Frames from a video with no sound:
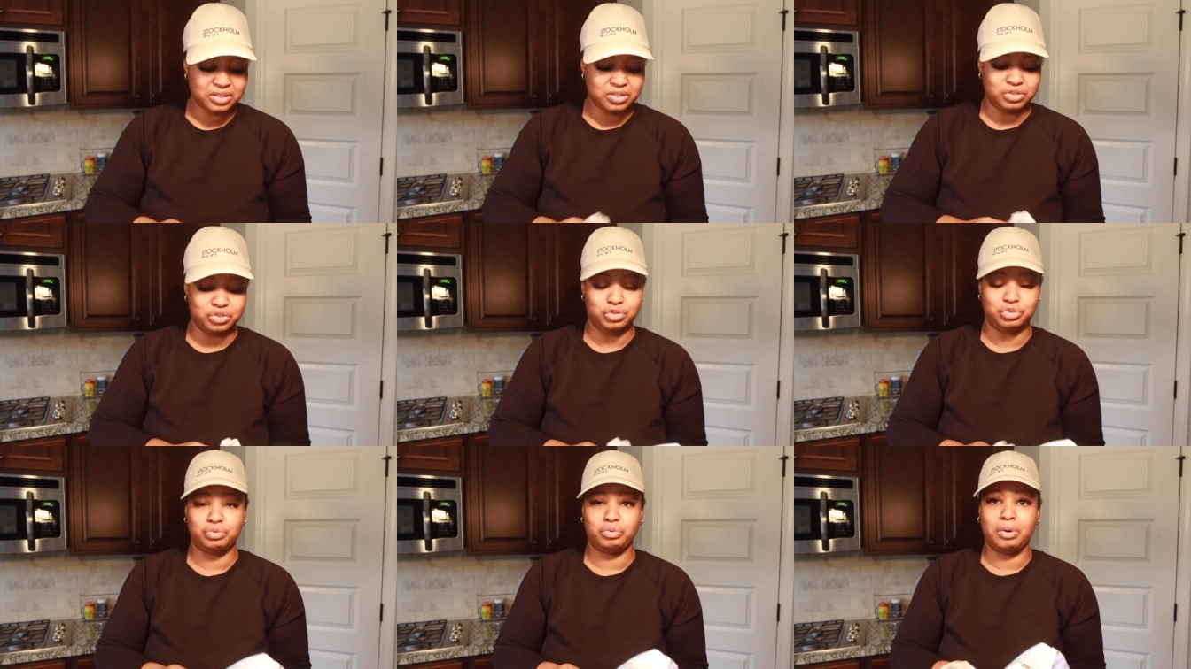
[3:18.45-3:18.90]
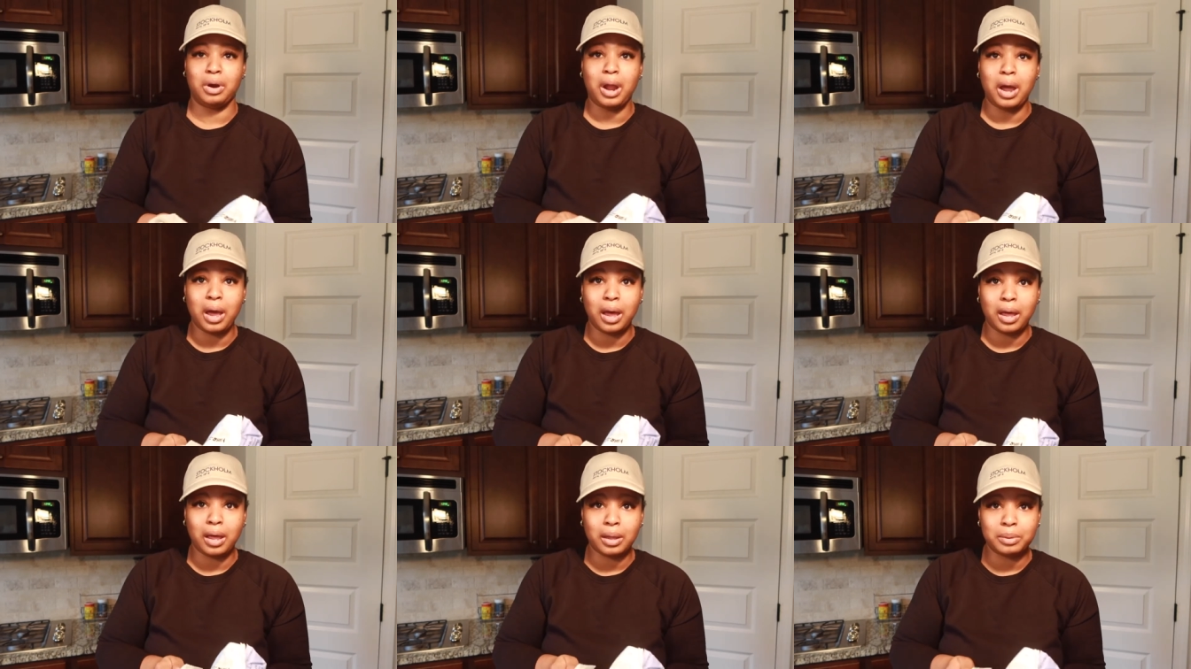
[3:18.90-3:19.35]

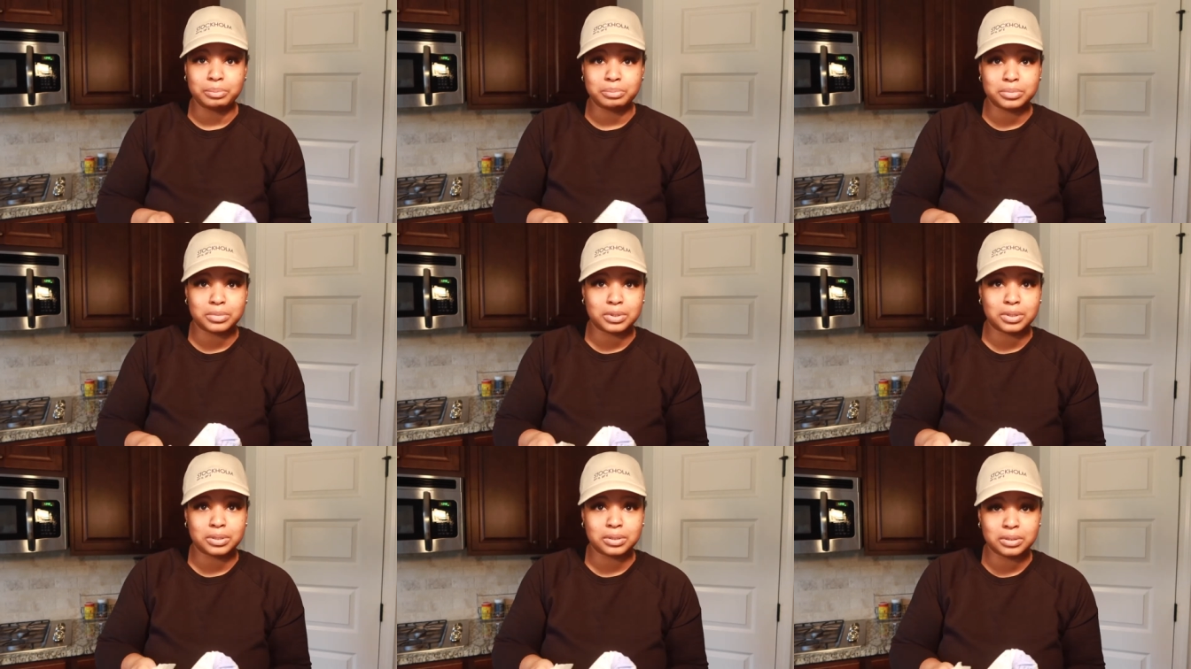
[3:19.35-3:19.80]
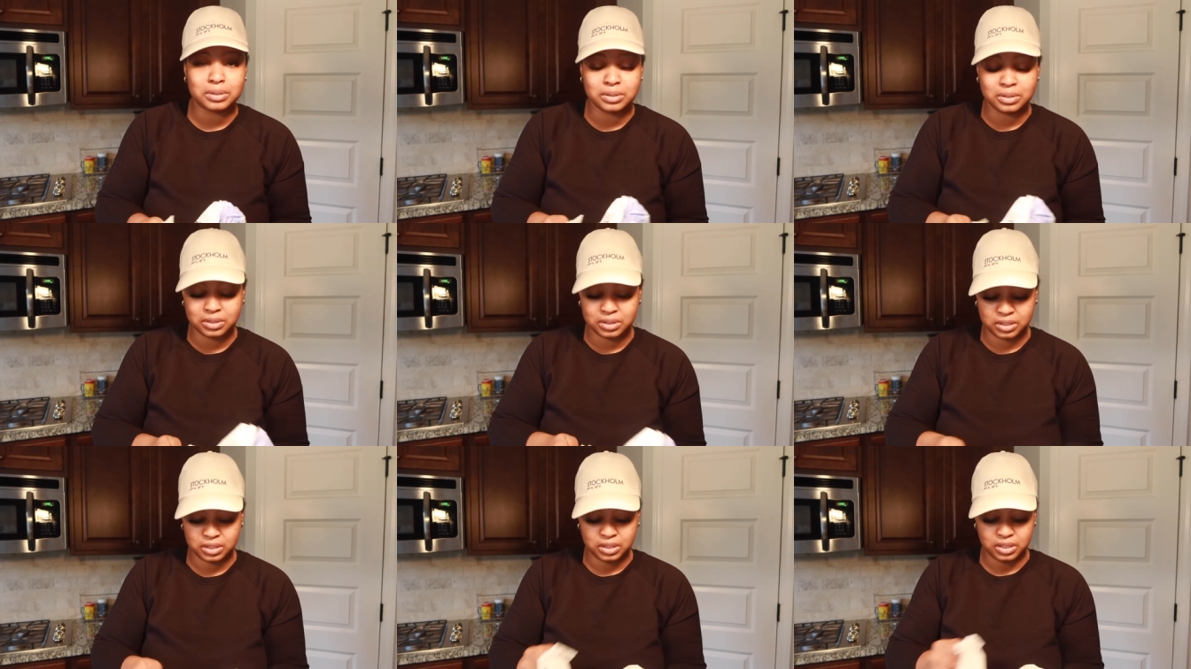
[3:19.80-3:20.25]
dropped,
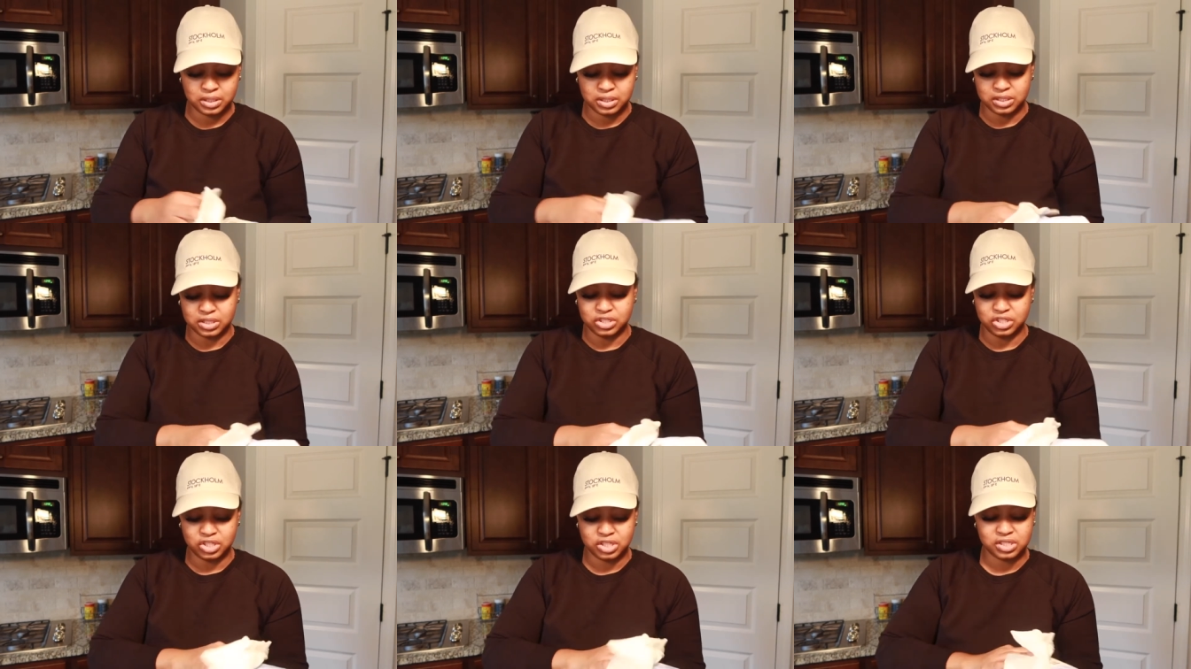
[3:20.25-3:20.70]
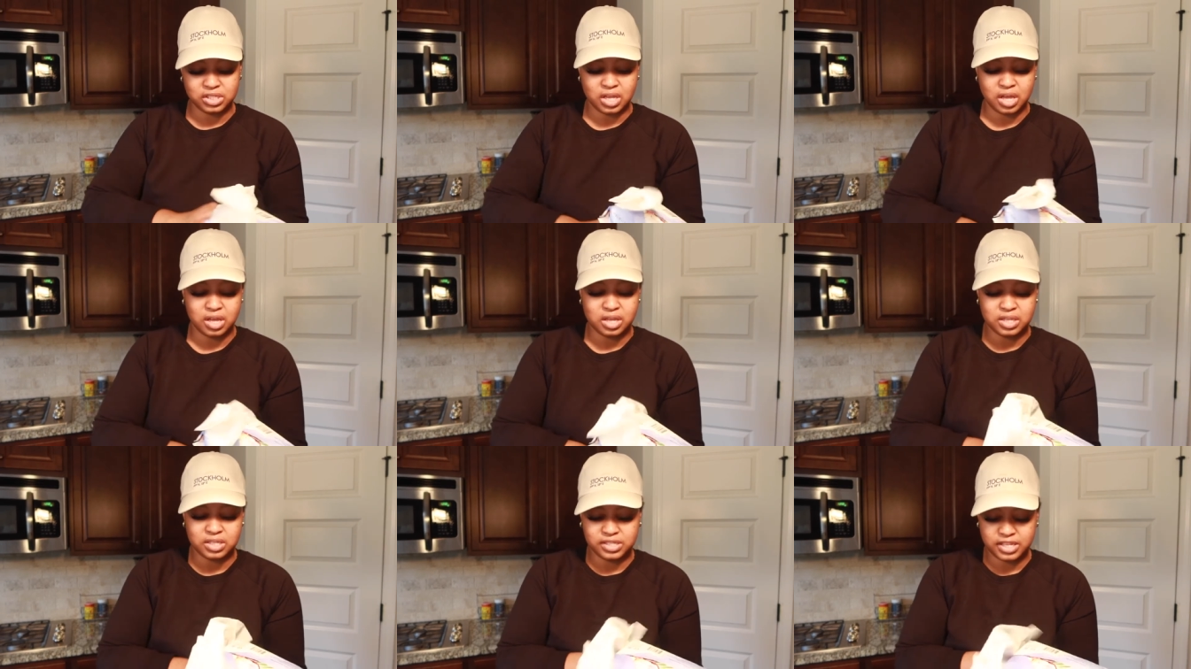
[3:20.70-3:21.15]
just all
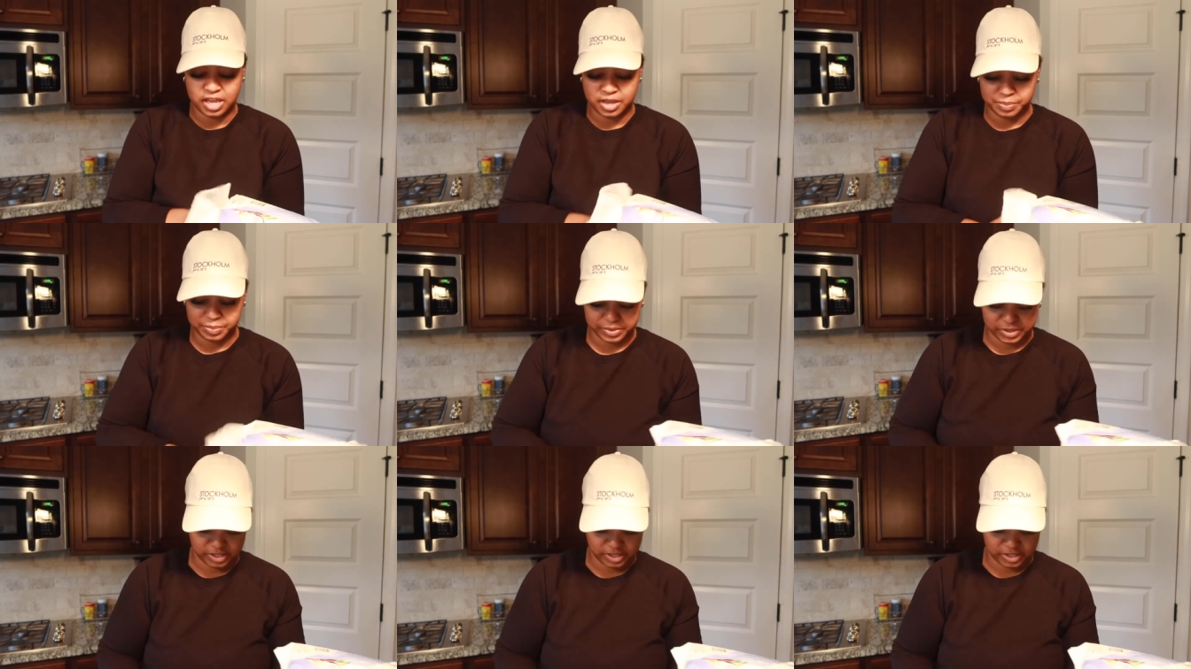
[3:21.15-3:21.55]
type of